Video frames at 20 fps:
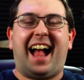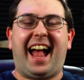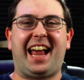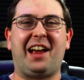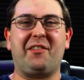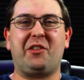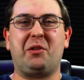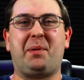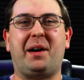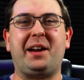
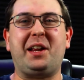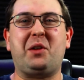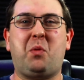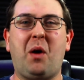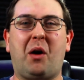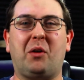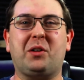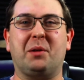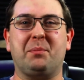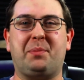Hey everybody,
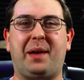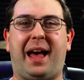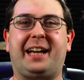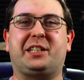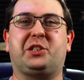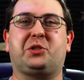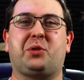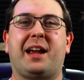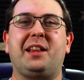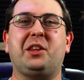welcome
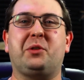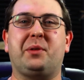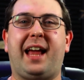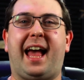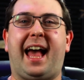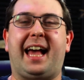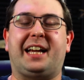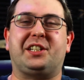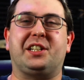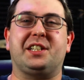back. Trailer
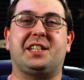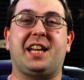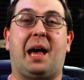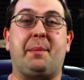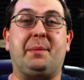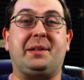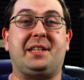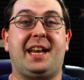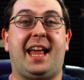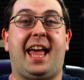reaction
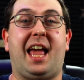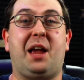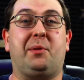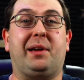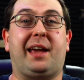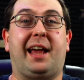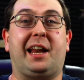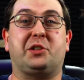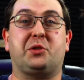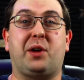time, and today
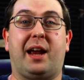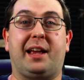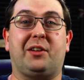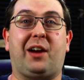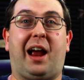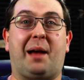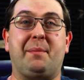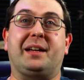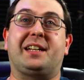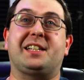we got a
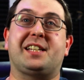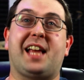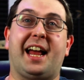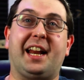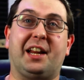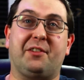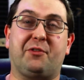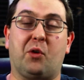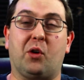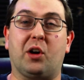trailer I'm
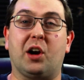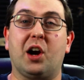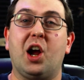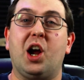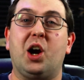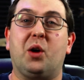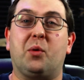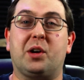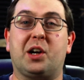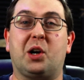excited for.
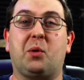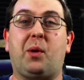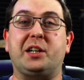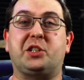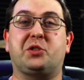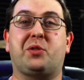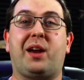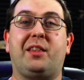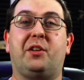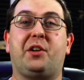We're gonna
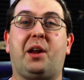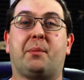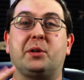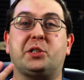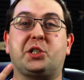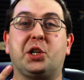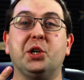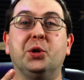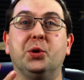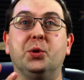watch trailer number
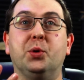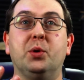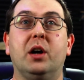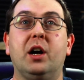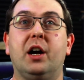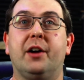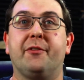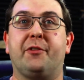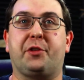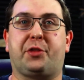2
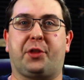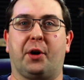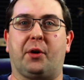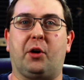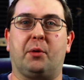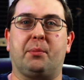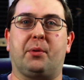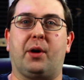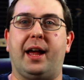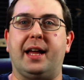for
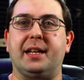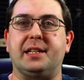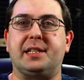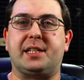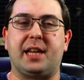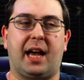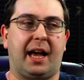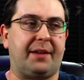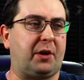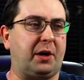
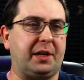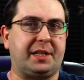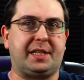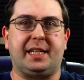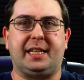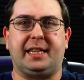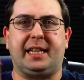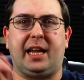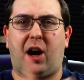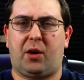Thoroughbreds. I've already
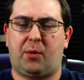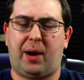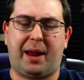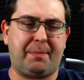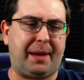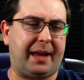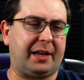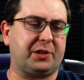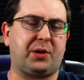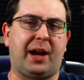seen the Red
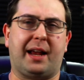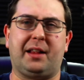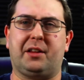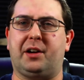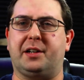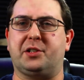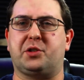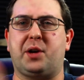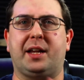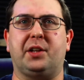Band
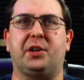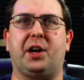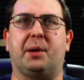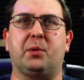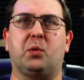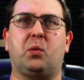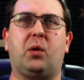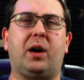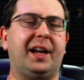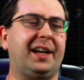trailer and trailer
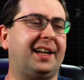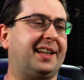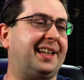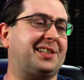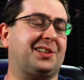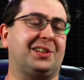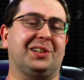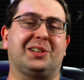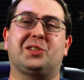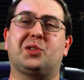number 1.
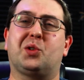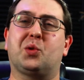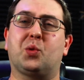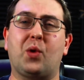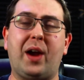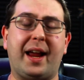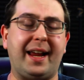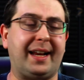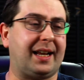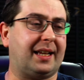This looks
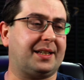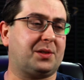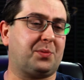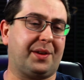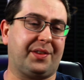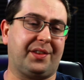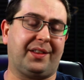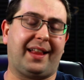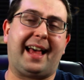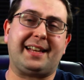great. It's
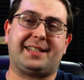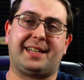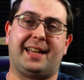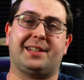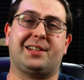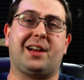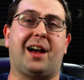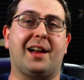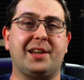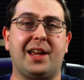one of the last
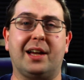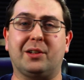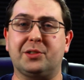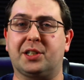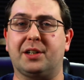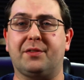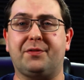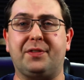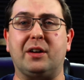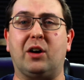Anton
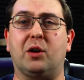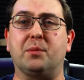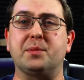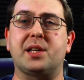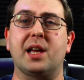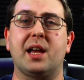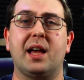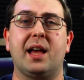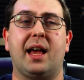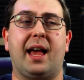Yelchin
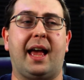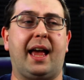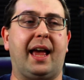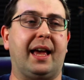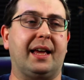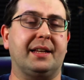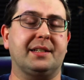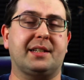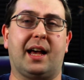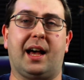films,
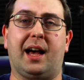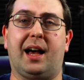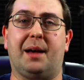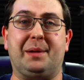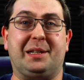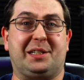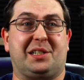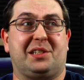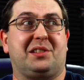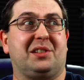and
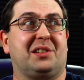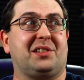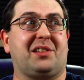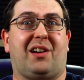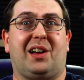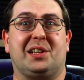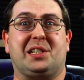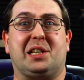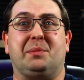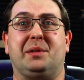it just looks
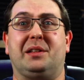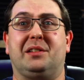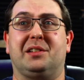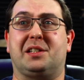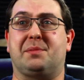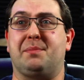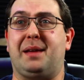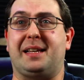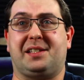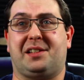awesome. It
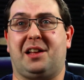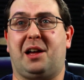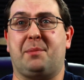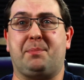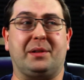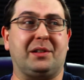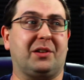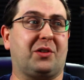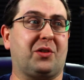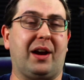looks messed
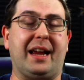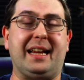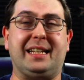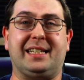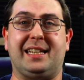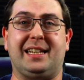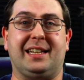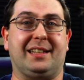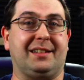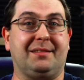up and
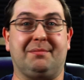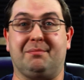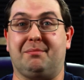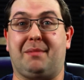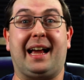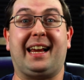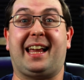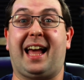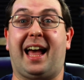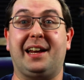crazy and
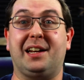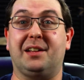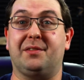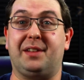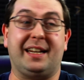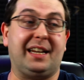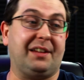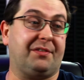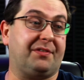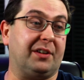my kind of
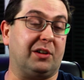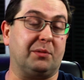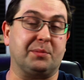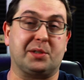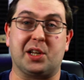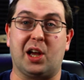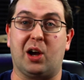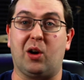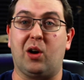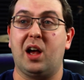indie film.
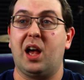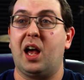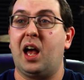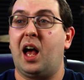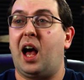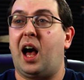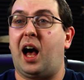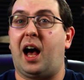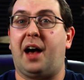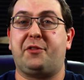So
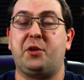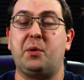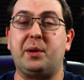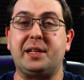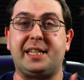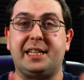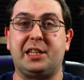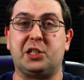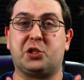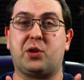if you wanna
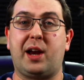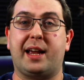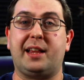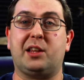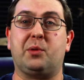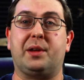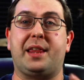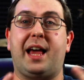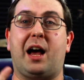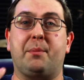see this
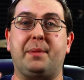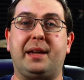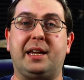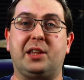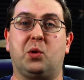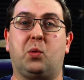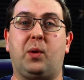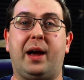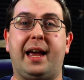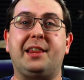trailer without me
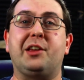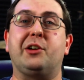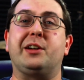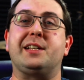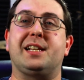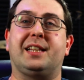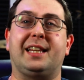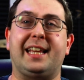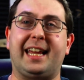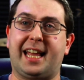in the way, there
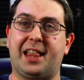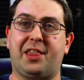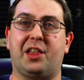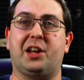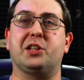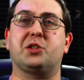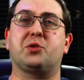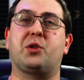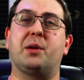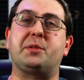is a link in the
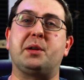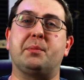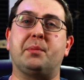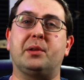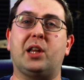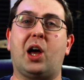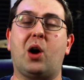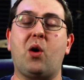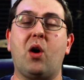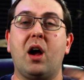description
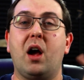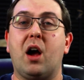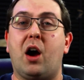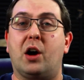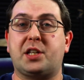below.